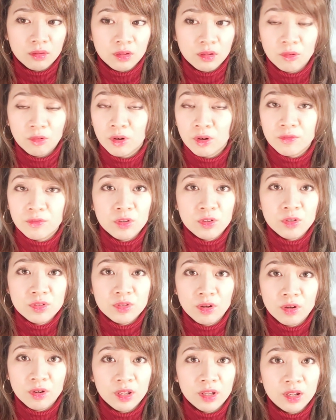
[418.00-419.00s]
Or if you
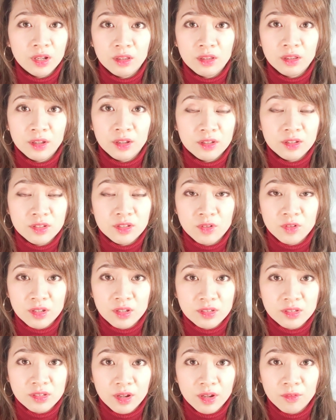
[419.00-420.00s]
start getting like
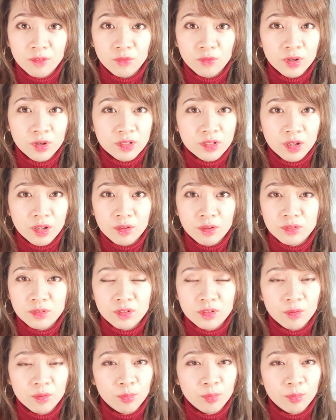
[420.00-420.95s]
stressed out, freaked out, start